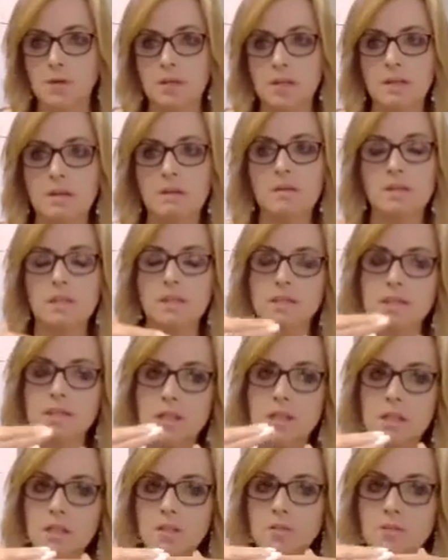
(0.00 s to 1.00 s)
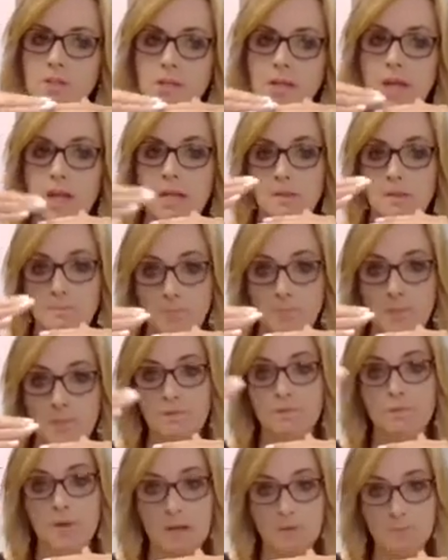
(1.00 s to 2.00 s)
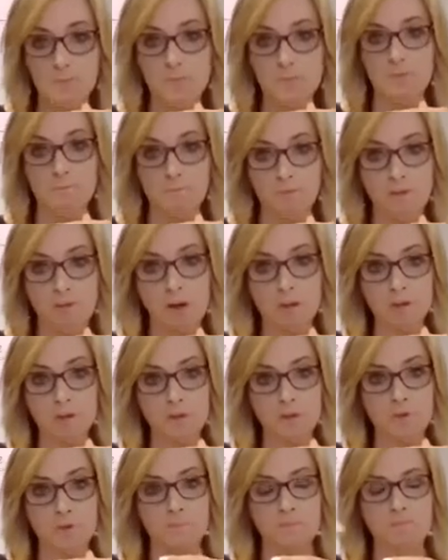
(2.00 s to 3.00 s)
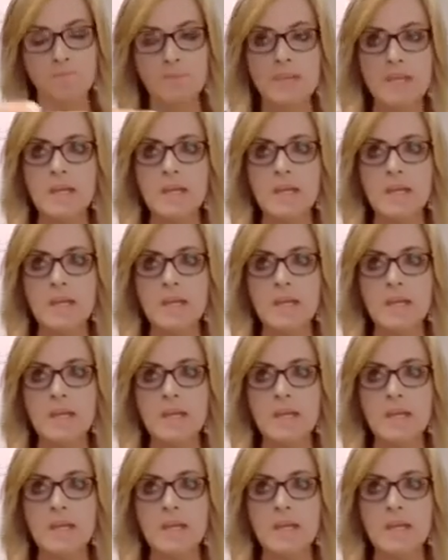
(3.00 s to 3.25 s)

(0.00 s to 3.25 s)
And I'll continue to kind of beef up the volume.